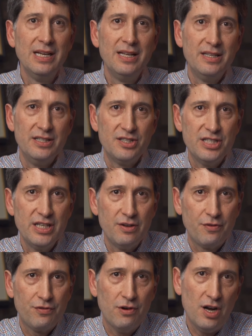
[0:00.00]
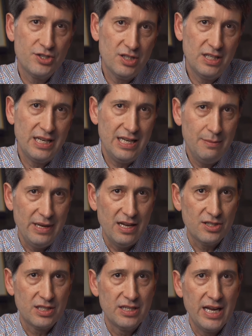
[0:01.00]
that sent fraudulent
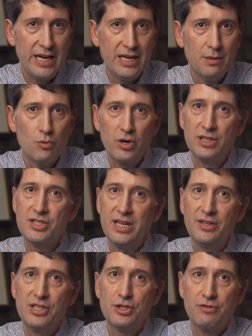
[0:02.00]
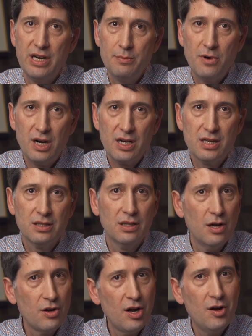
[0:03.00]
emails containing Morgan Stanley's trademark,
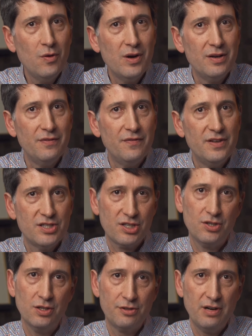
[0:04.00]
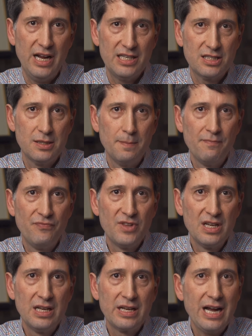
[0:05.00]
logo, and physical address.
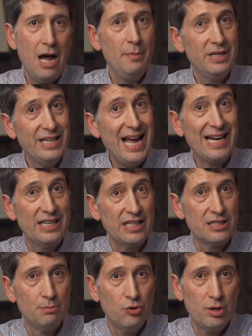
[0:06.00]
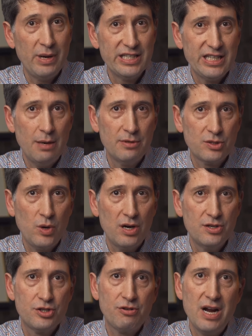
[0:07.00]
Common tactics employed by
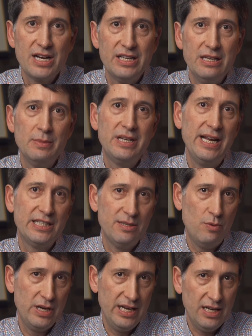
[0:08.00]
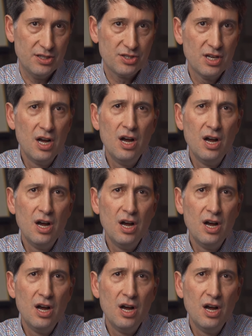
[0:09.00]
cybersquatters trying to imitate someone else,